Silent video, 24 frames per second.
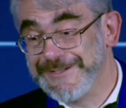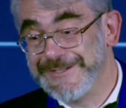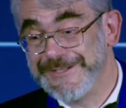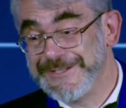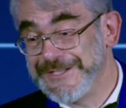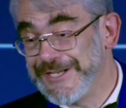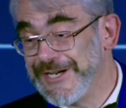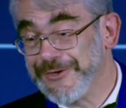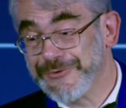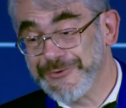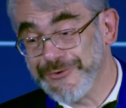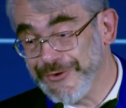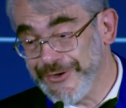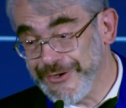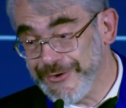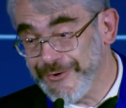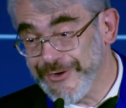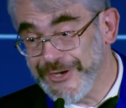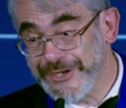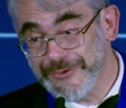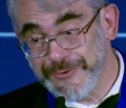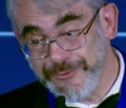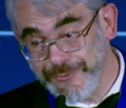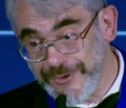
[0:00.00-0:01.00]
Dr.
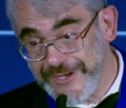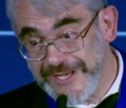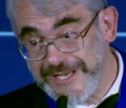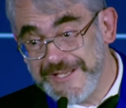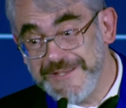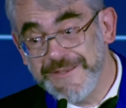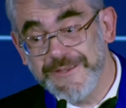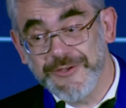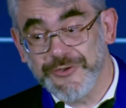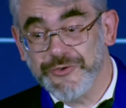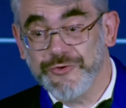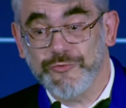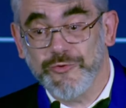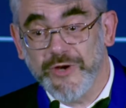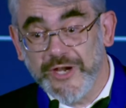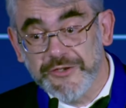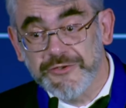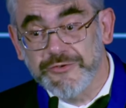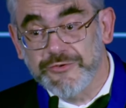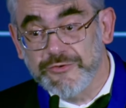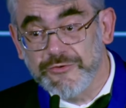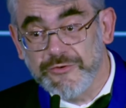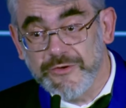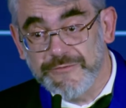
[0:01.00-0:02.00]
Eric Green, the
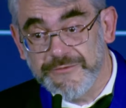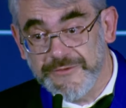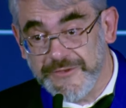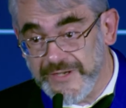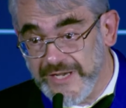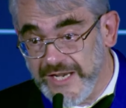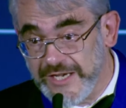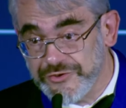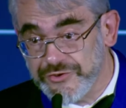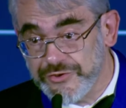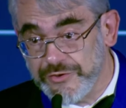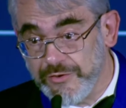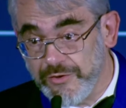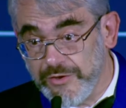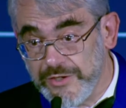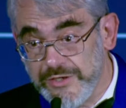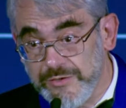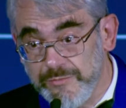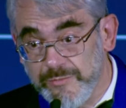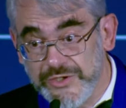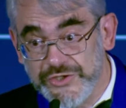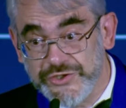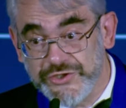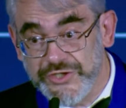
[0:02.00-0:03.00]
director of the National
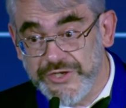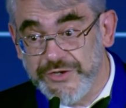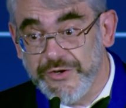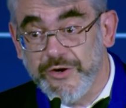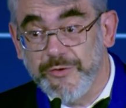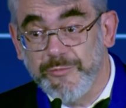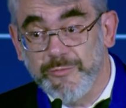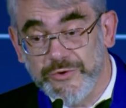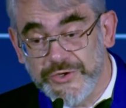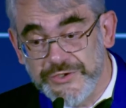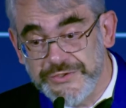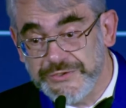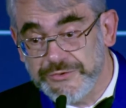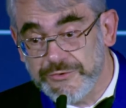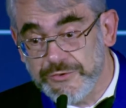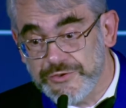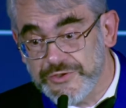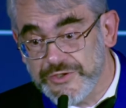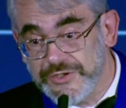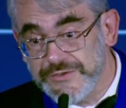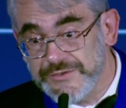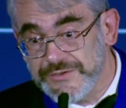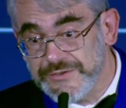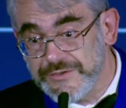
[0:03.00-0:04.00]
Human Genome
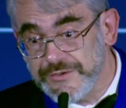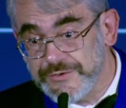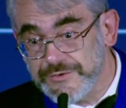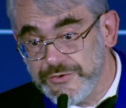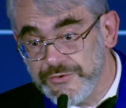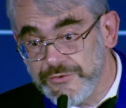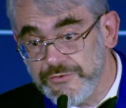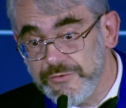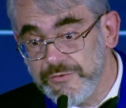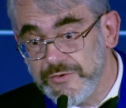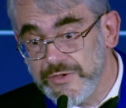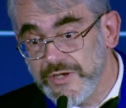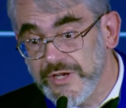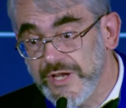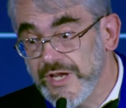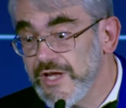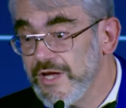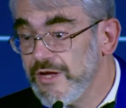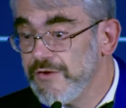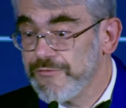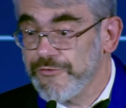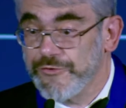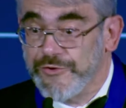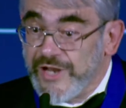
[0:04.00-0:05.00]
Research Institute,
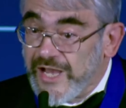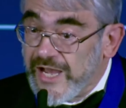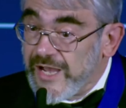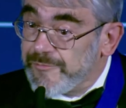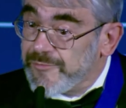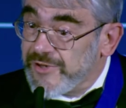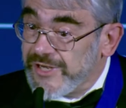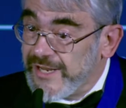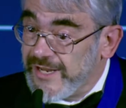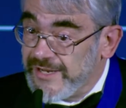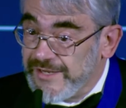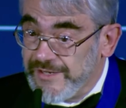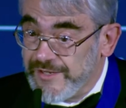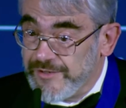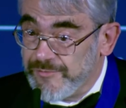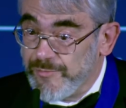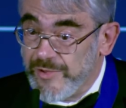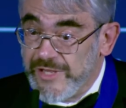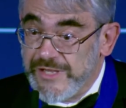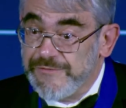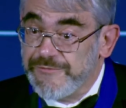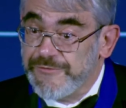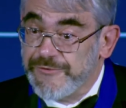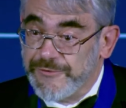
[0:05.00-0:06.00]
for nominating
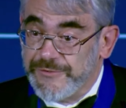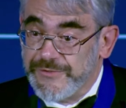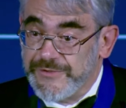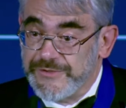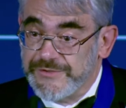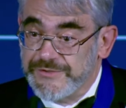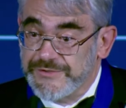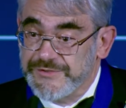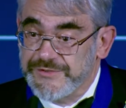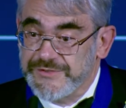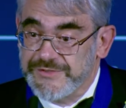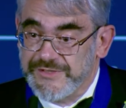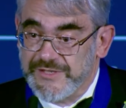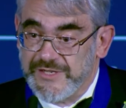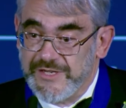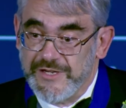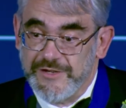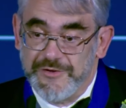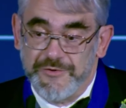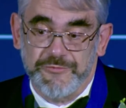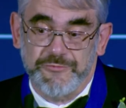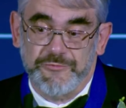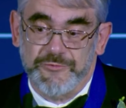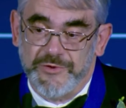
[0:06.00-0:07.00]
me for this
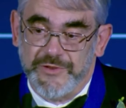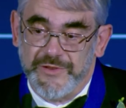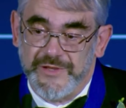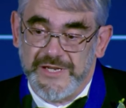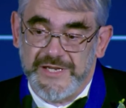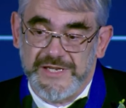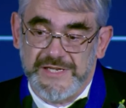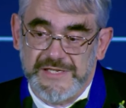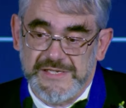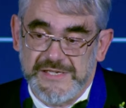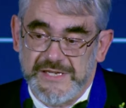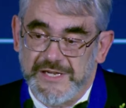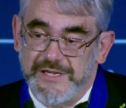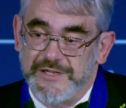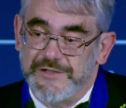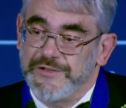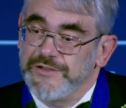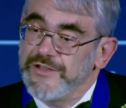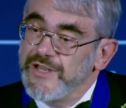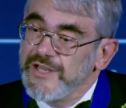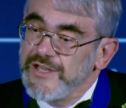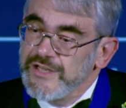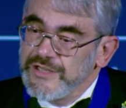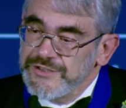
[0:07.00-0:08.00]
really
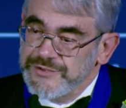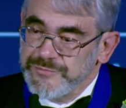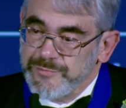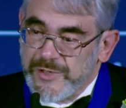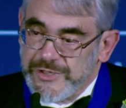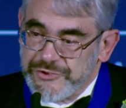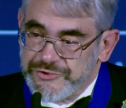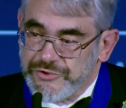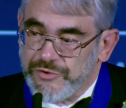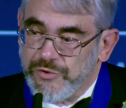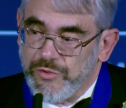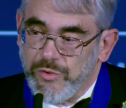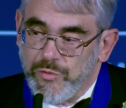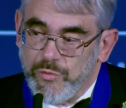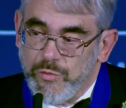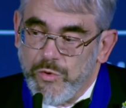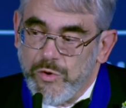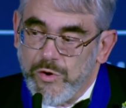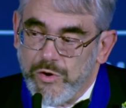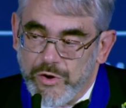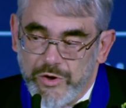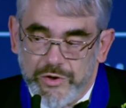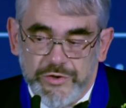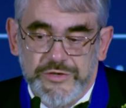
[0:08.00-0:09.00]
special
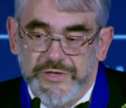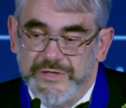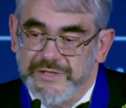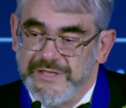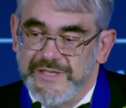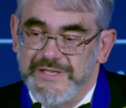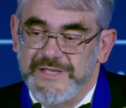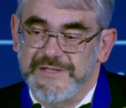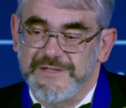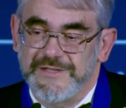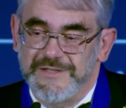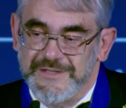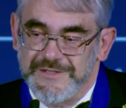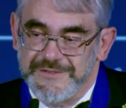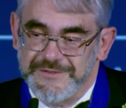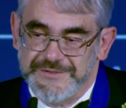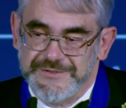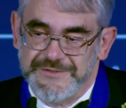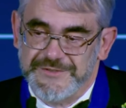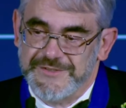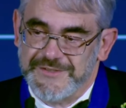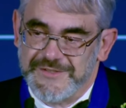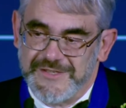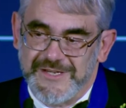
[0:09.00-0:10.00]
award. It
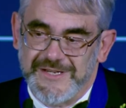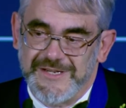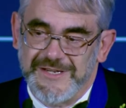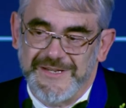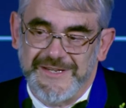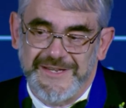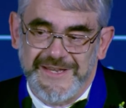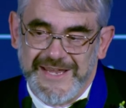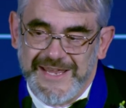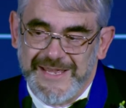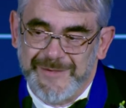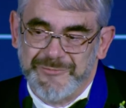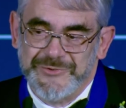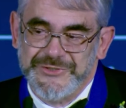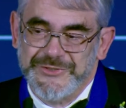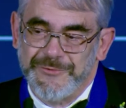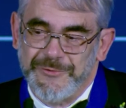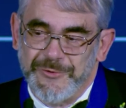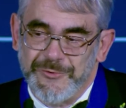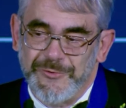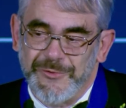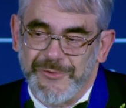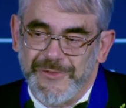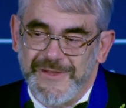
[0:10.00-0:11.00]
is
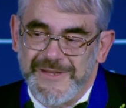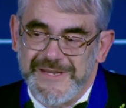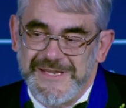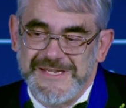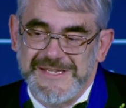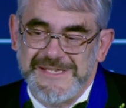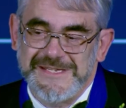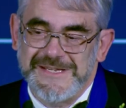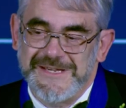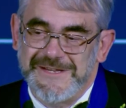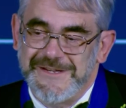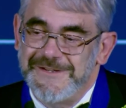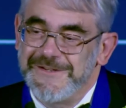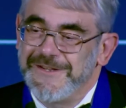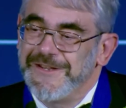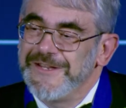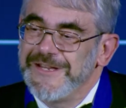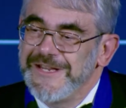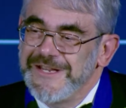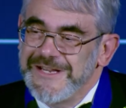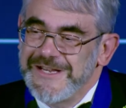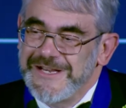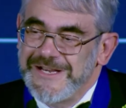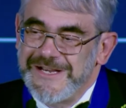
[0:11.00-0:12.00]
absolutely
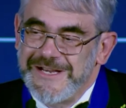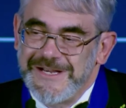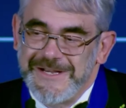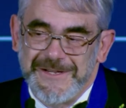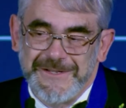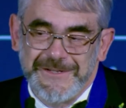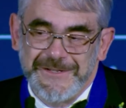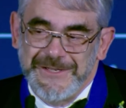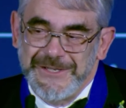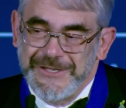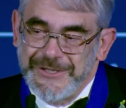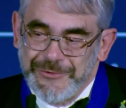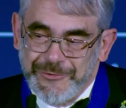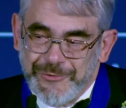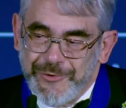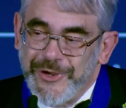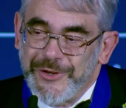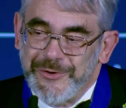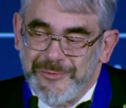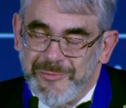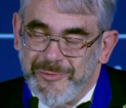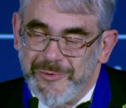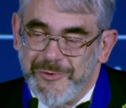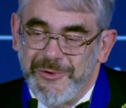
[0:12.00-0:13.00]

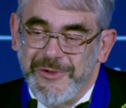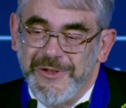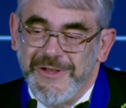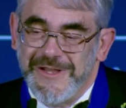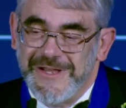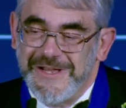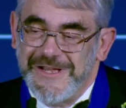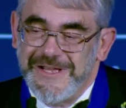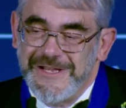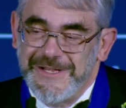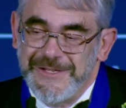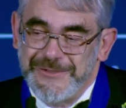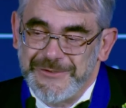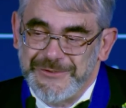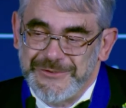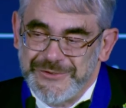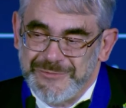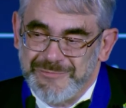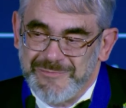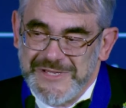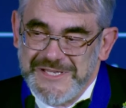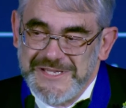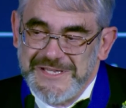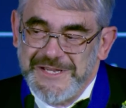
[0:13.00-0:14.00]
incredible to
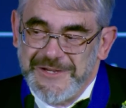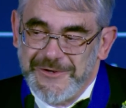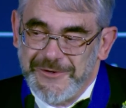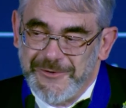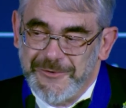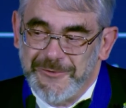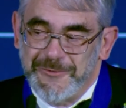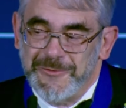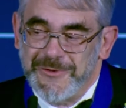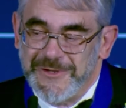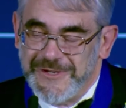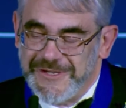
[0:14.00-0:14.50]
be here